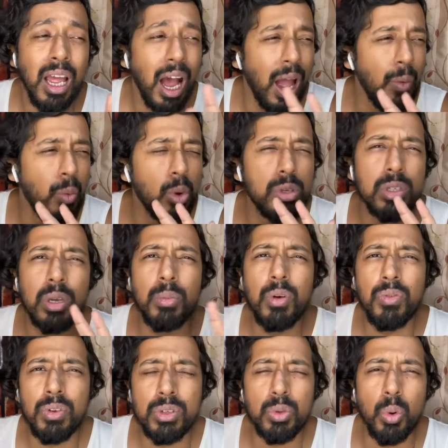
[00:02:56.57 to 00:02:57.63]
I watched some
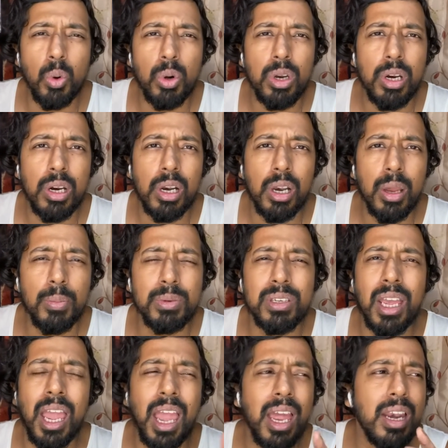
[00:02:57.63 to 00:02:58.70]
of his older clips
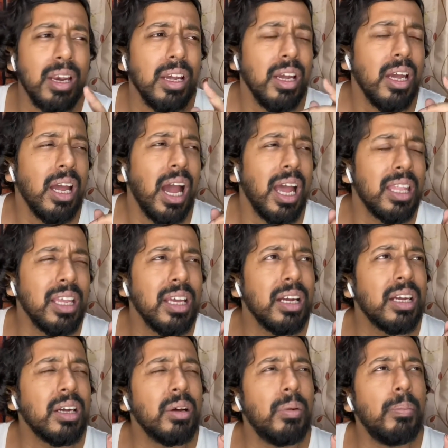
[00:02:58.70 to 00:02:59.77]
and I
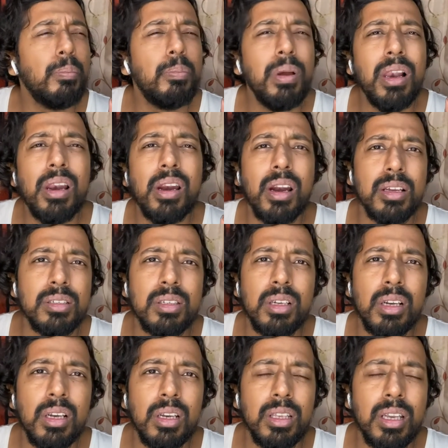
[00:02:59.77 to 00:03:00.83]
think Bill
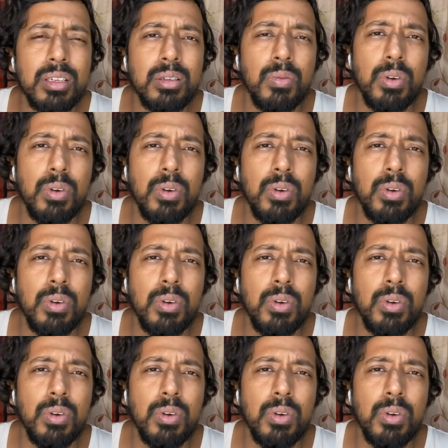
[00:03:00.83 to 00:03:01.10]
Russell, there's a